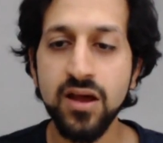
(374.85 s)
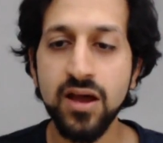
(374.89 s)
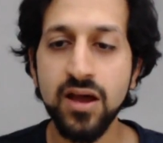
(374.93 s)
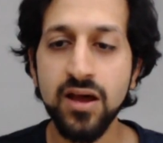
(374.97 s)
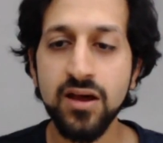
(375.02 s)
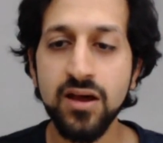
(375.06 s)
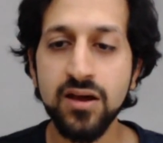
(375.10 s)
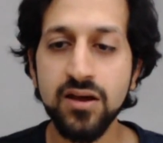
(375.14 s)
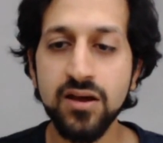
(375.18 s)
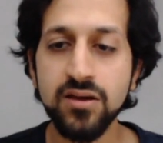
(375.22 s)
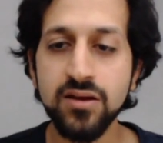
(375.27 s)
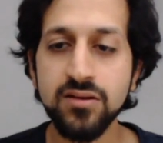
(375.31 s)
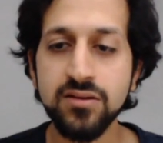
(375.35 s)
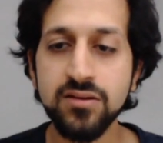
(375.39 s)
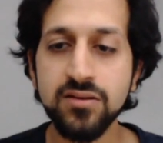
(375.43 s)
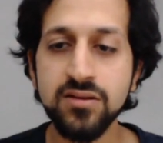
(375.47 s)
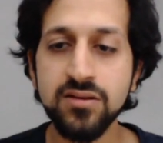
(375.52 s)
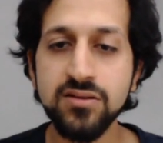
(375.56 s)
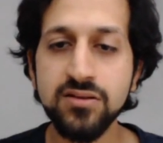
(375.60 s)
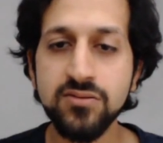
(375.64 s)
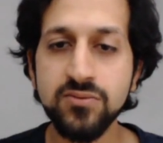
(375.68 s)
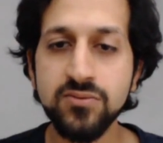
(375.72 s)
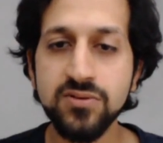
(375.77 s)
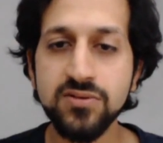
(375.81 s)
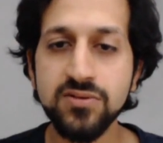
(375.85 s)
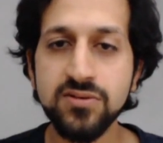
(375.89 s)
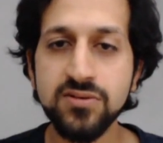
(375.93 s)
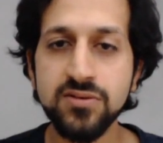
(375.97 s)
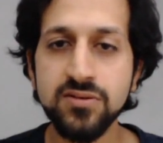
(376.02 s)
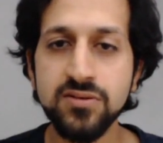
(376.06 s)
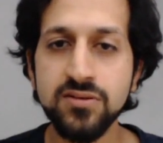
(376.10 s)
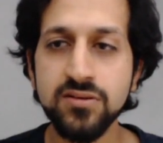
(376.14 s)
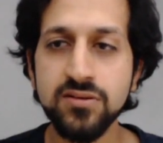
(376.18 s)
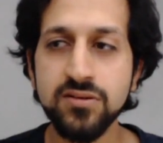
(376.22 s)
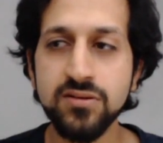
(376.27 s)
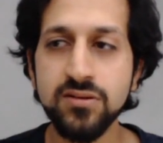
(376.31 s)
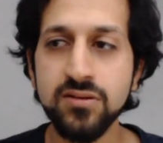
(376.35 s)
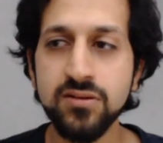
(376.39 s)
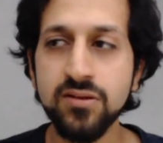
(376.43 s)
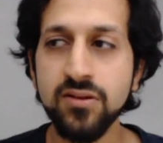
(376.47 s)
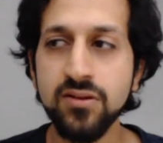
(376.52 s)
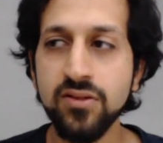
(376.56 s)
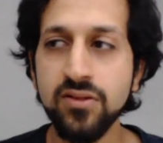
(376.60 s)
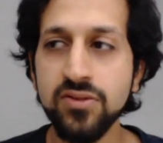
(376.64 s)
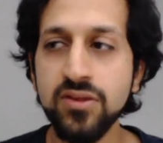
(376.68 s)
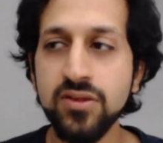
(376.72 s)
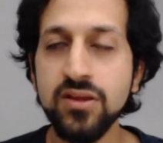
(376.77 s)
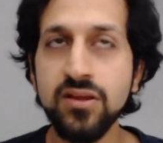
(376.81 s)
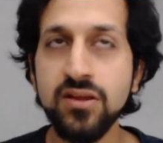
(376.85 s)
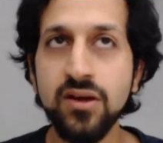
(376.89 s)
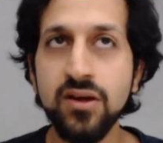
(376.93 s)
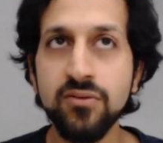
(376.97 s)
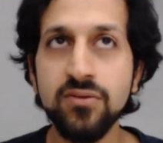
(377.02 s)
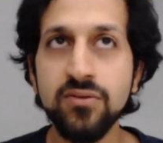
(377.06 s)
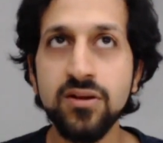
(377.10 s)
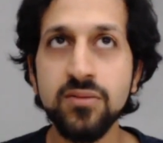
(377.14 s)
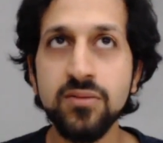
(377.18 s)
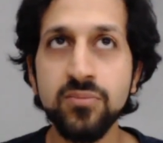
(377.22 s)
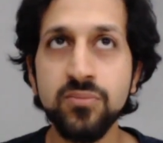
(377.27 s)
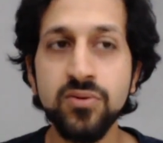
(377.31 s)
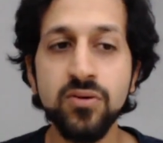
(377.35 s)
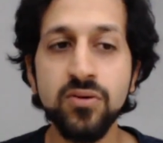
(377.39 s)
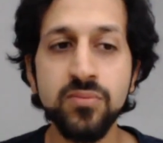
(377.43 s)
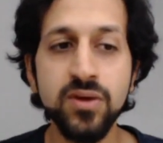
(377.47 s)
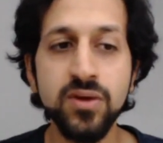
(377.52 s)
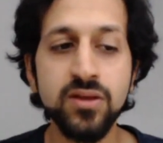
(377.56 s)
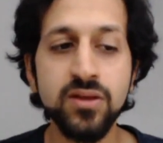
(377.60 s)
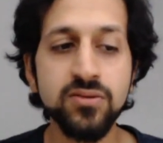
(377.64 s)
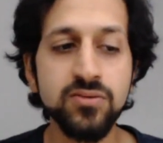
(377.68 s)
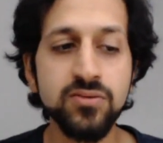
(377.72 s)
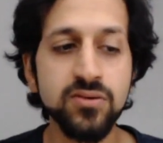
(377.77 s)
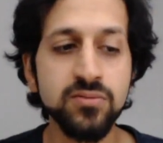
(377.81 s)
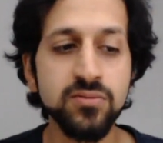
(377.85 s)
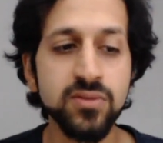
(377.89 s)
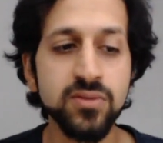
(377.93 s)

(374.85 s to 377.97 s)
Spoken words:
And this was, the thing that really brought me into it,